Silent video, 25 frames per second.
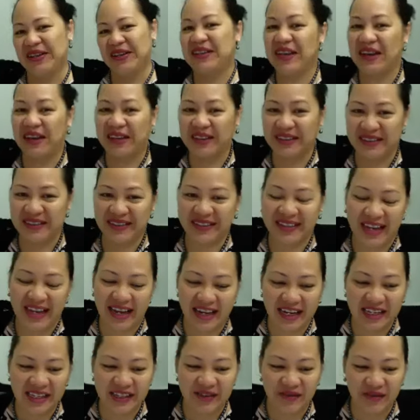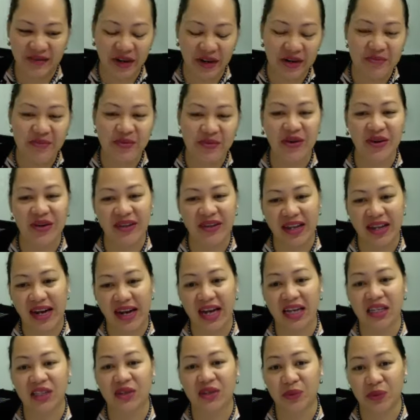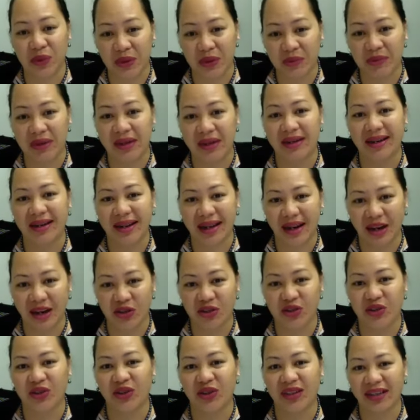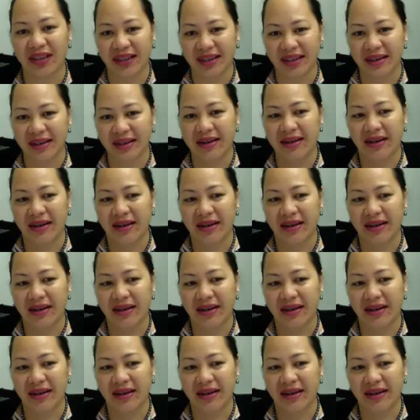Yes, and it's very important that us women actually,